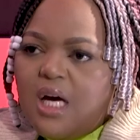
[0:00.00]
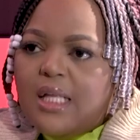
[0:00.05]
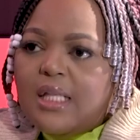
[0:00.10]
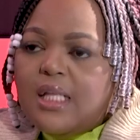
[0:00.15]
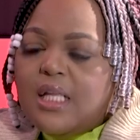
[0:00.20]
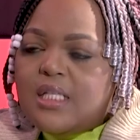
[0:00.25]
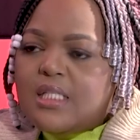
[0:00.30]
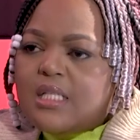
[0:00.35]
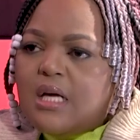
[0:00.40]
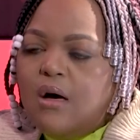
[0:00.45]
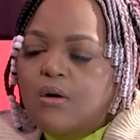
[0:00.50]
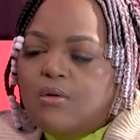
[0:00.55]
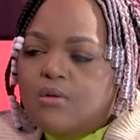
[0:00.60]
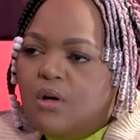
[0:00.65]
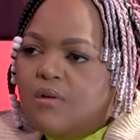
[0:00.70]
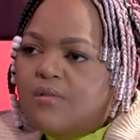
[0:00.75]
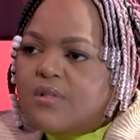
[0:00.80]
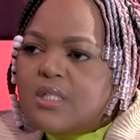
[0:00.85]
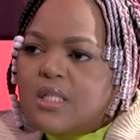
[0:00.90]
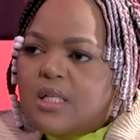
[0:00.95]
unless I would
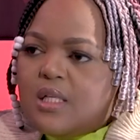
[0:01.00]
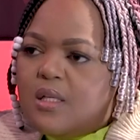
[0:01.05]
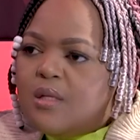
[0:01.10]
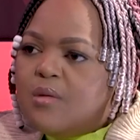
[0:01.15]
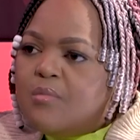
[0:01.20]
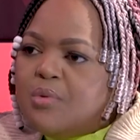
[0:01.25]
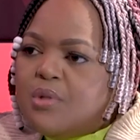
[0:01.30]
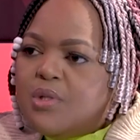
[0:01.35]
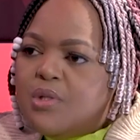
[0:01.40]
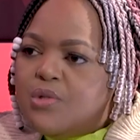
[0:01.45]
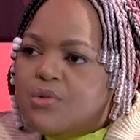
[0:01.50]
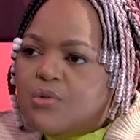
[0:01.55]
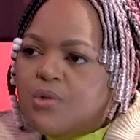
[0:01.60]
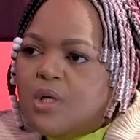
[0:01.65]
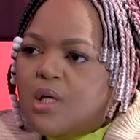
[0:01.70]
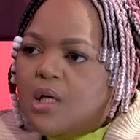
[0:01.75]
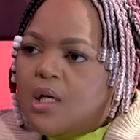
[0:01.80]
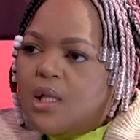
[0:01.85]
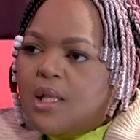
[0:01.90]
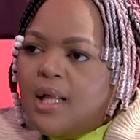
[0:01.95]
obviously be
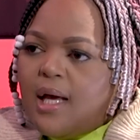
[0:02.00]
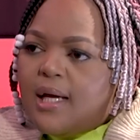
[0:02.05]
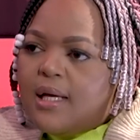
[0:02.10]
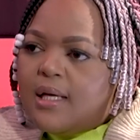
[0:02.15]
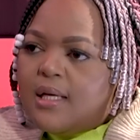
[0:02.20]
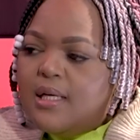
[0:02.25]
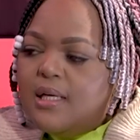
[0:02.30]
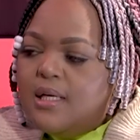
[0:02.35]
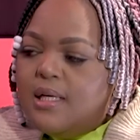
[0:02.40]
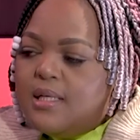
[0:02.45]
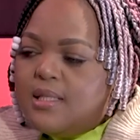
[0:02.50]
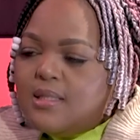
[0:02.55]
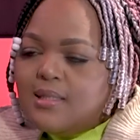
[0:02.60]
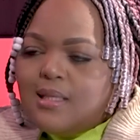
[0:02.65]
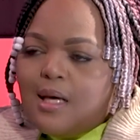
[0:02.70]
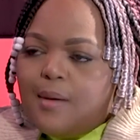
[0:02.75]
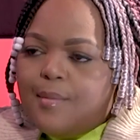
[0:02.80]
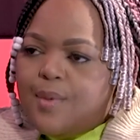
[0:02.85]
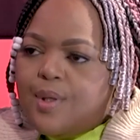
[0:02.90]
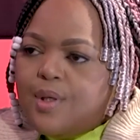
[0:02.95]
doing like
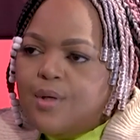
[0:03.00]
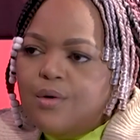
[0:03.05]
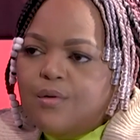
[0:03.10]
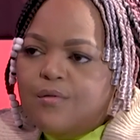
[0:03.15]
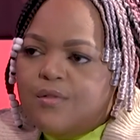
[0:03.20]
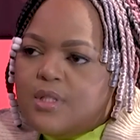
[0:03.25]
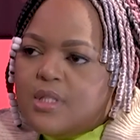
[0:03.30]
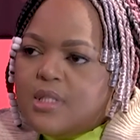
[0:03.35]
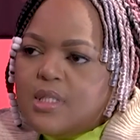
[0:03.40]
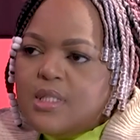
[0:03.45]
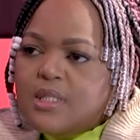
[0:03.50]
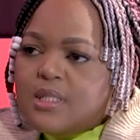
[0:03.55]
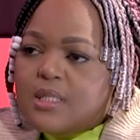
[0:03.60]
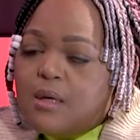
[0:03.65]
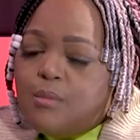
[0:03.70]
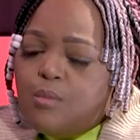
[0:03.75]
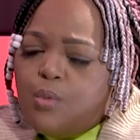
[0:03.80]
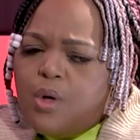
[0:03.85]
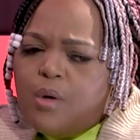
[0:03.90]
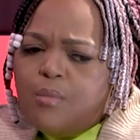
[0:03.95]
summer overseas
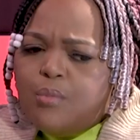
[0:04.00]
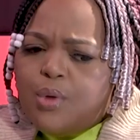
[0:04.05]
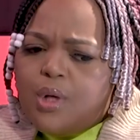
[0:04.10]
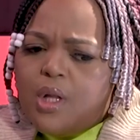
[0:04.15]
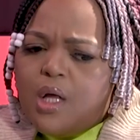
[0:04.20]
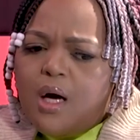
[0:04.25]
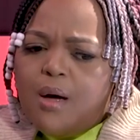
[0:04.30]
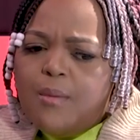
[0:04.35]
somewhere. But